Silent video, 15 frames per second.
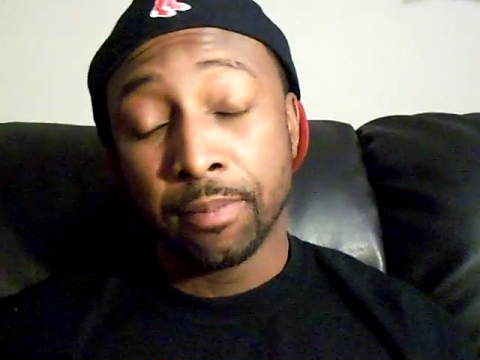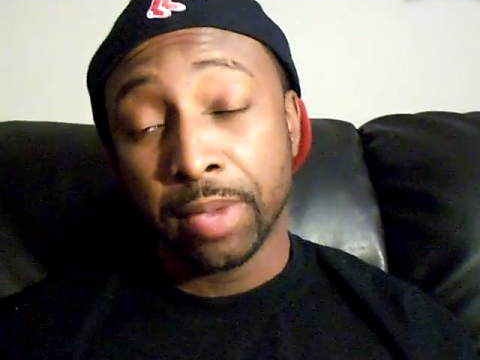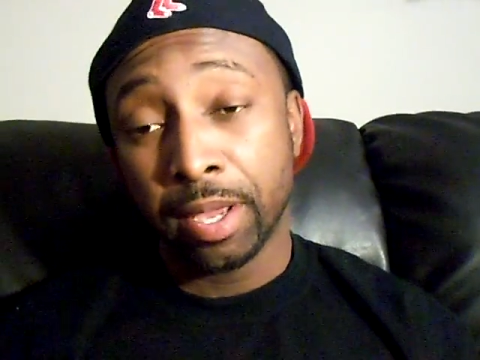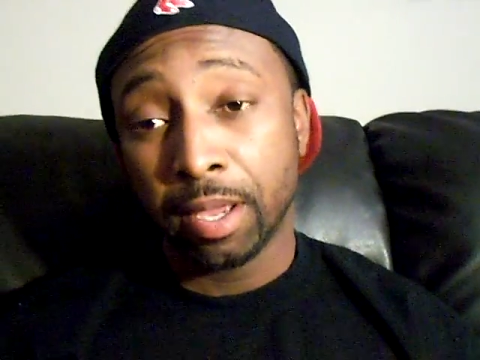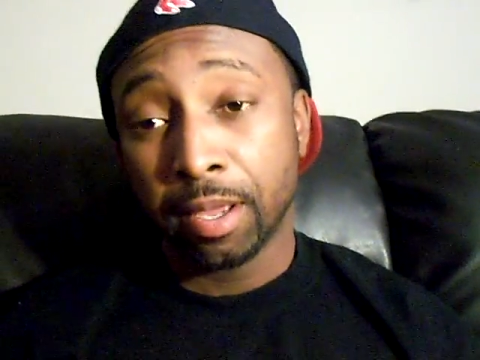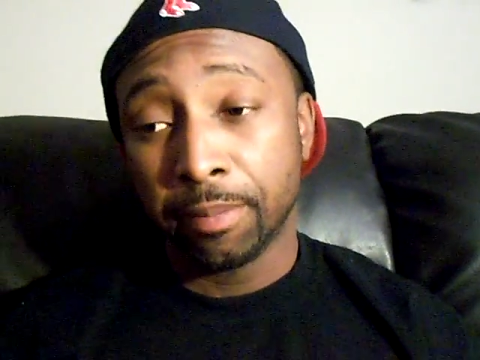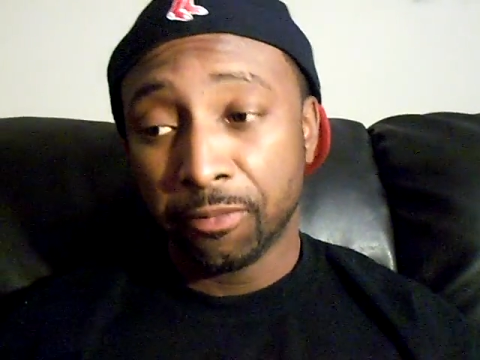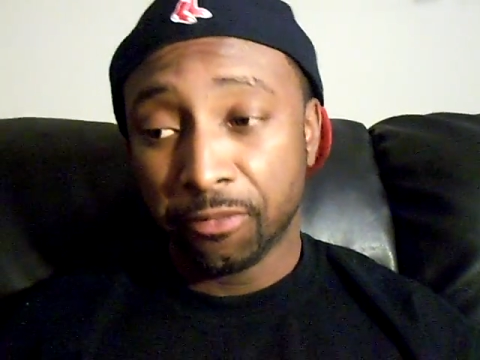
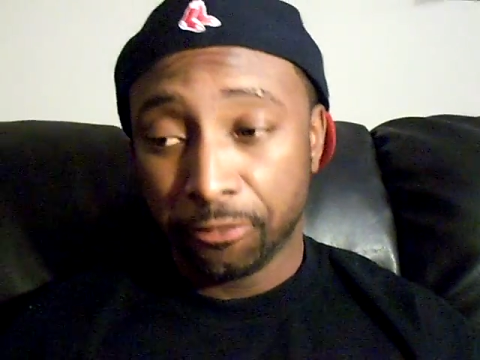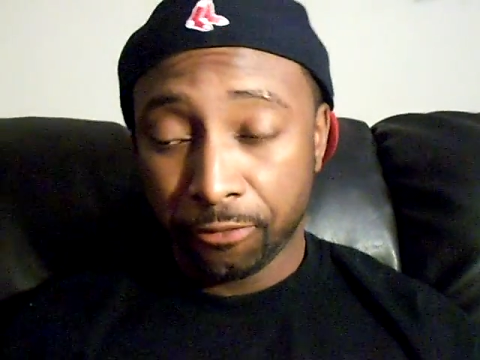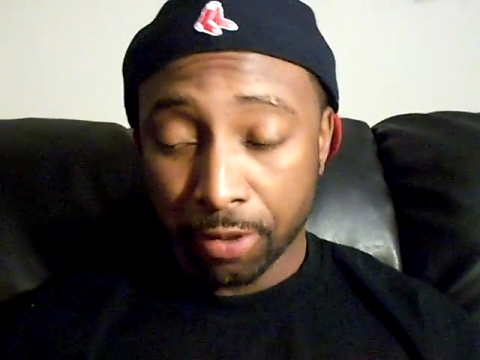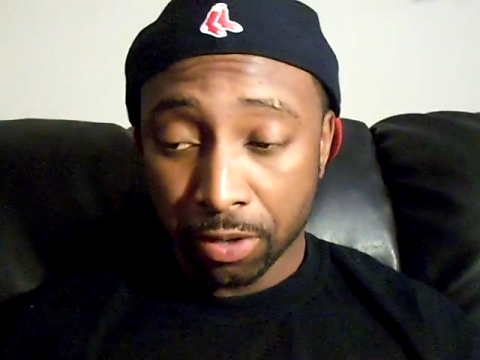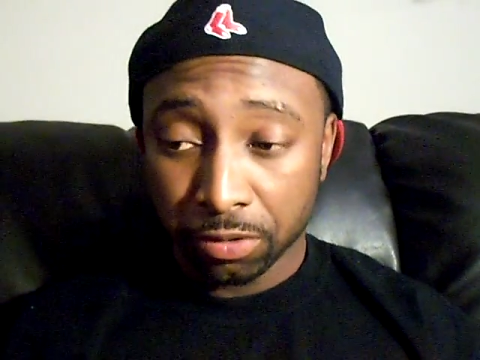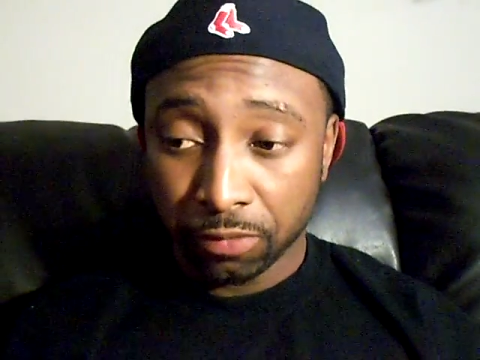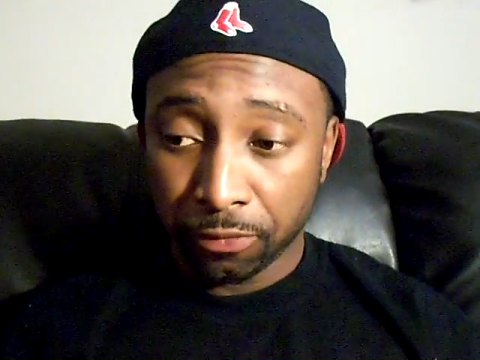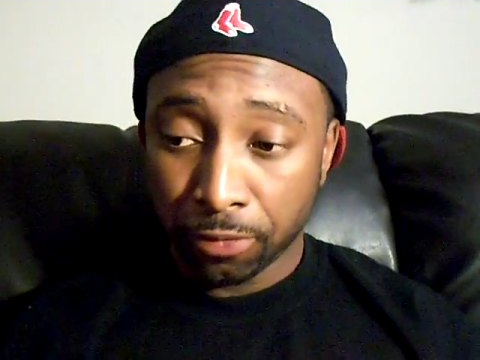Man,
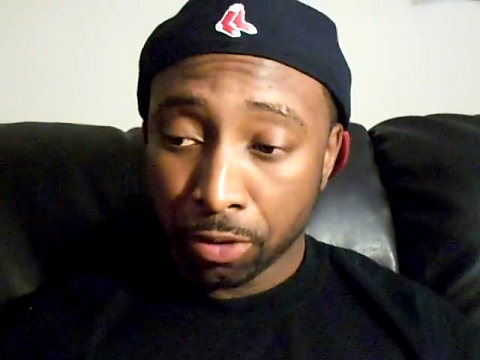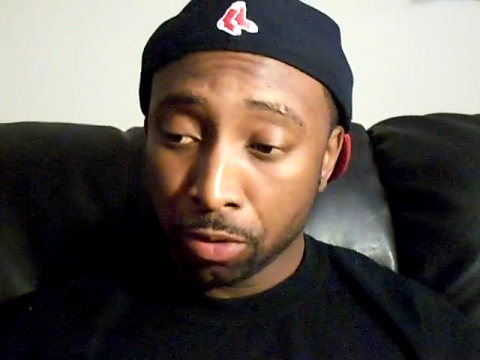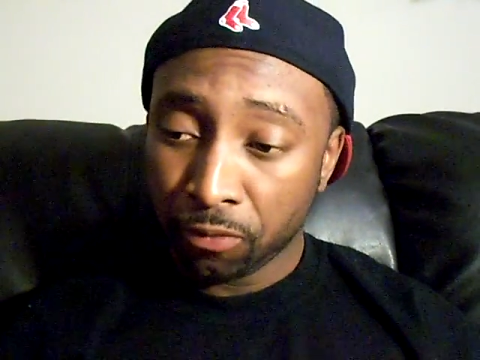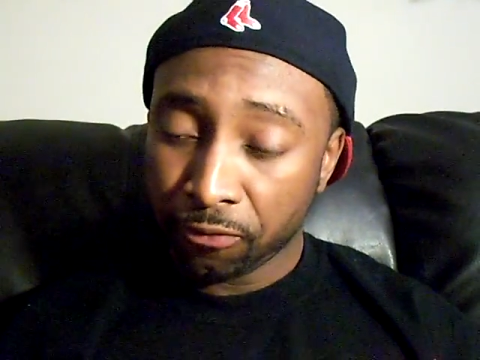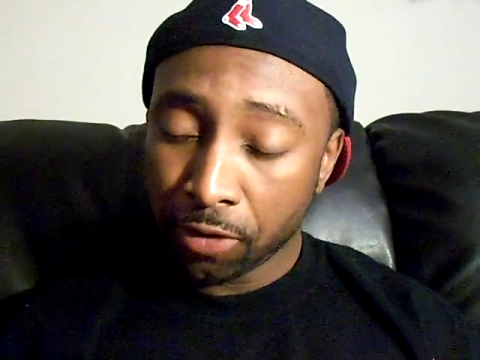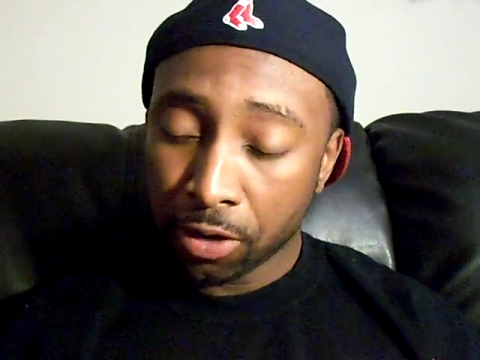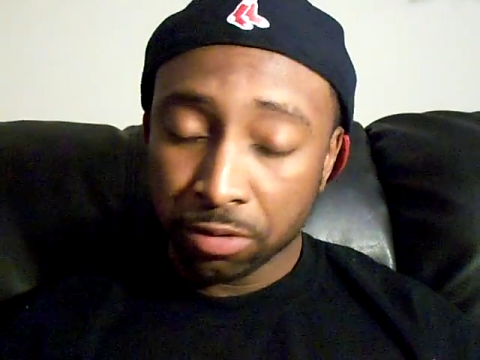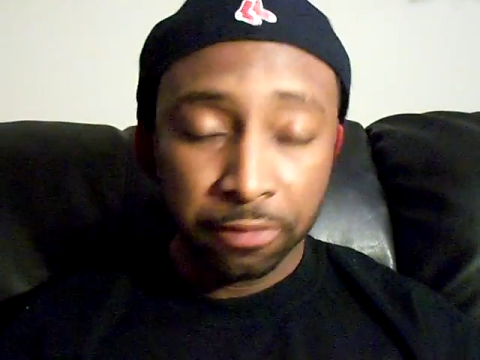first
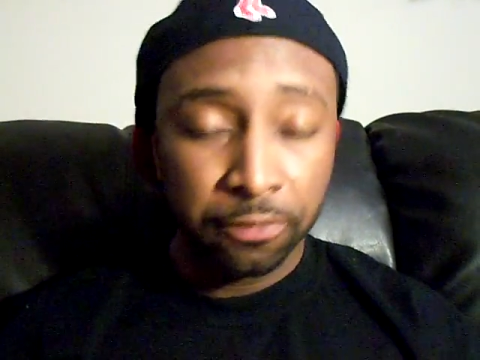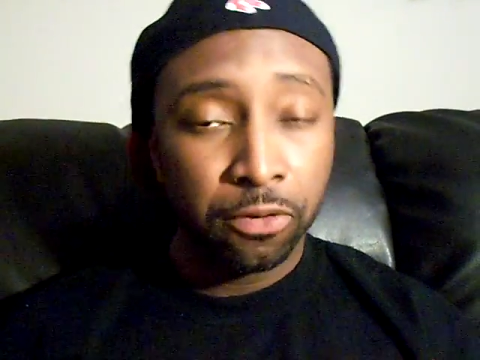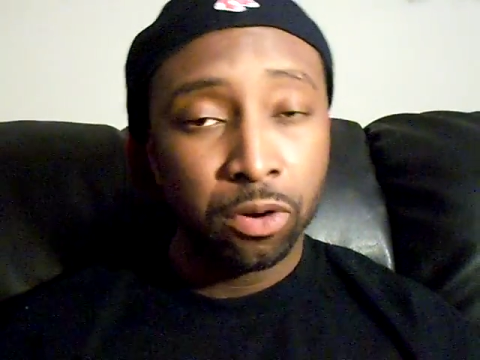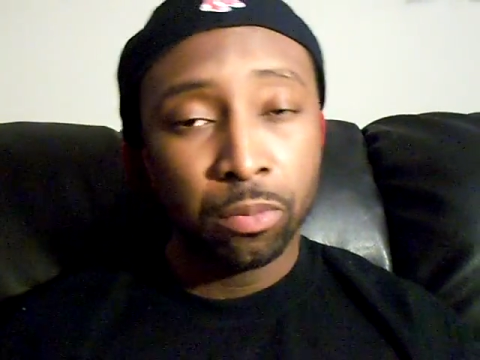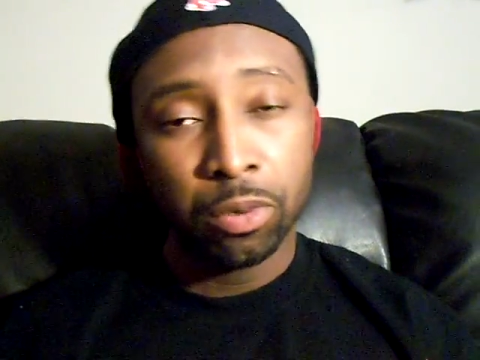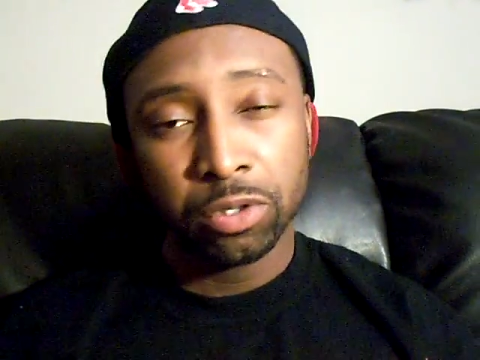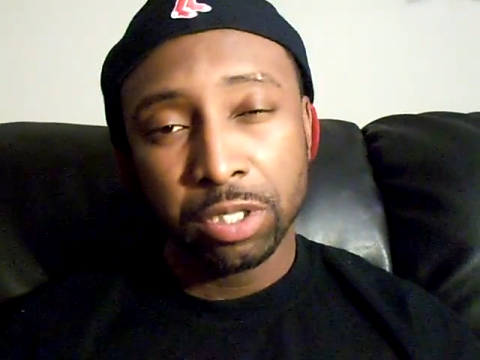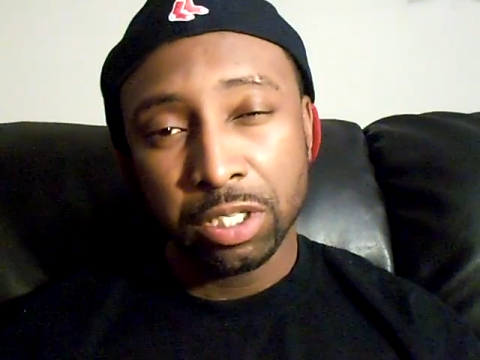and
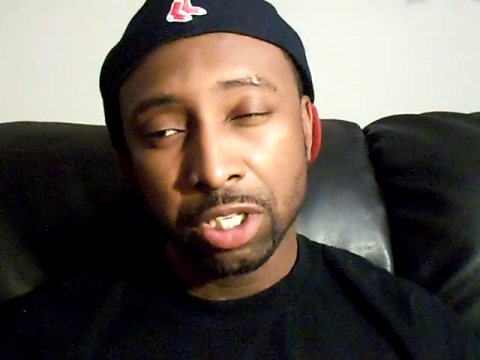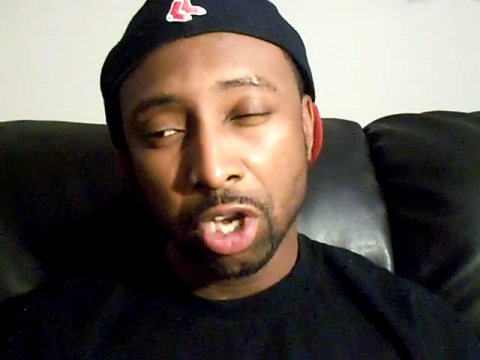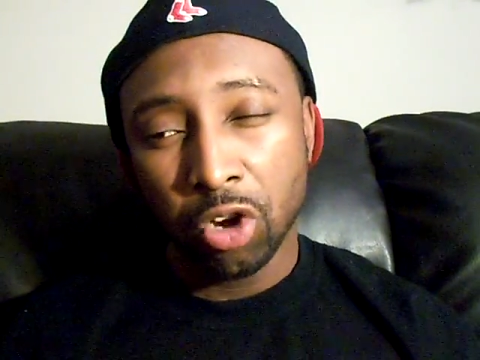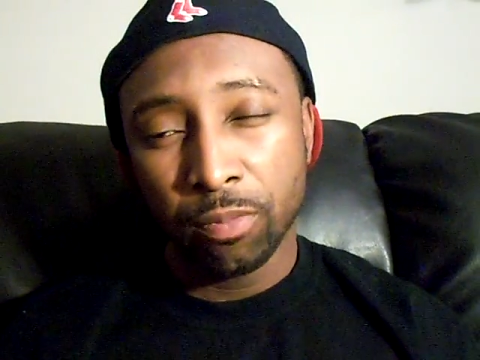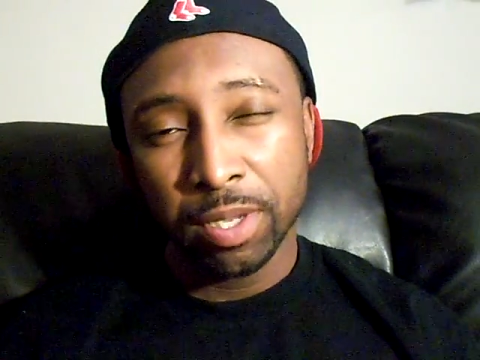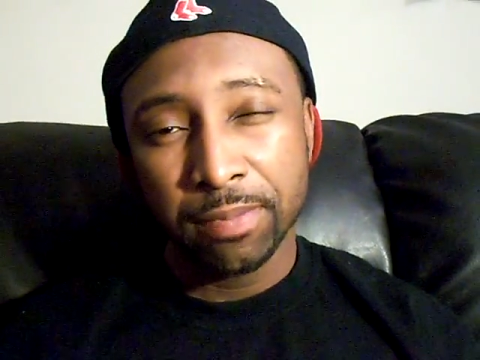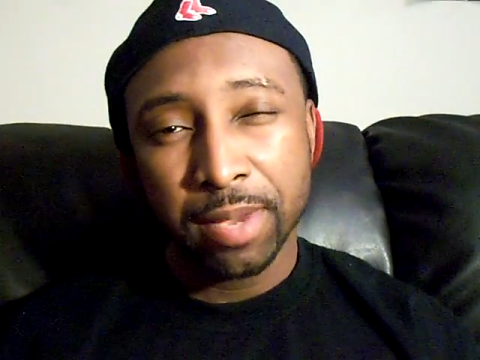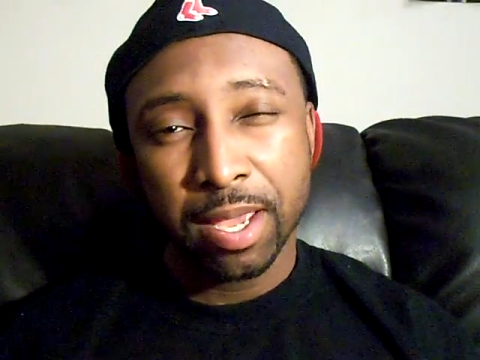foremost, he
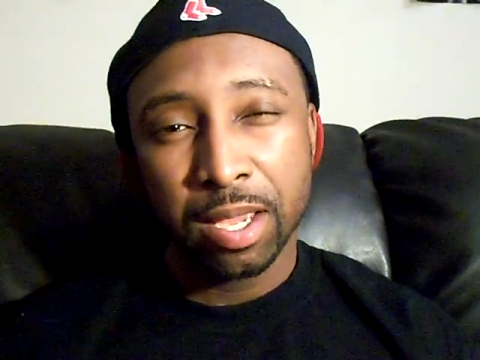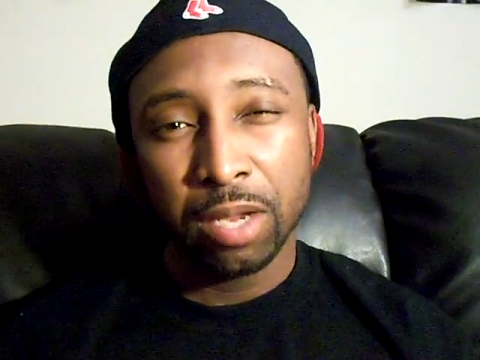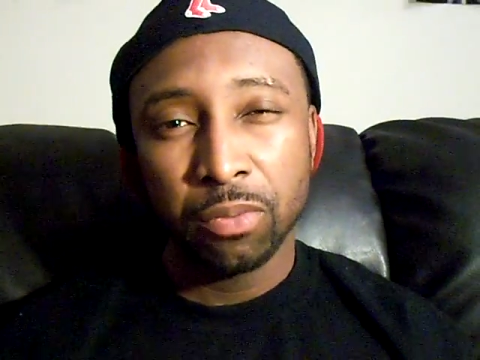told me, man,